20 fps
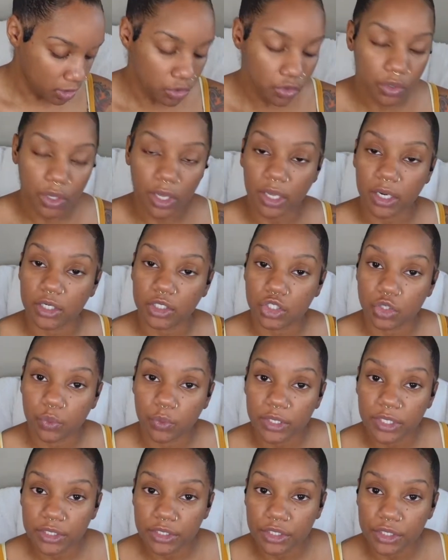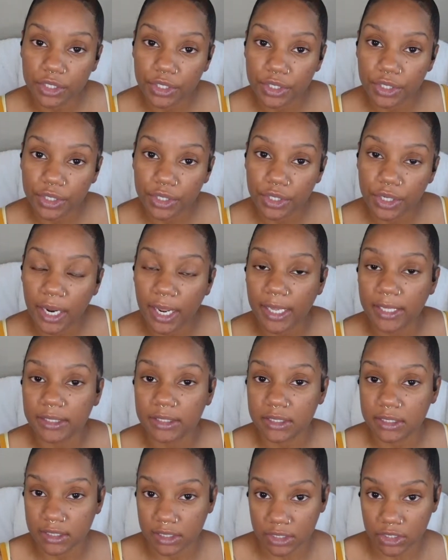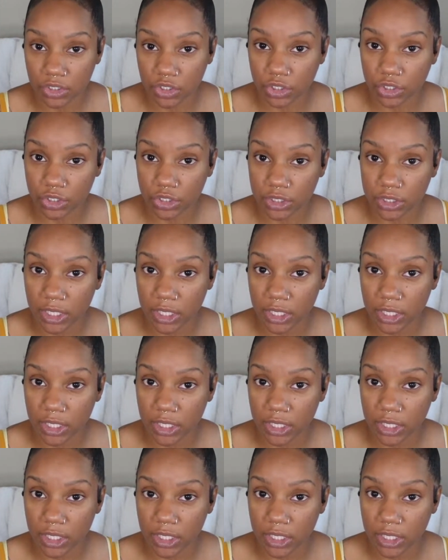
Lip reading: You get a tweezer and scissors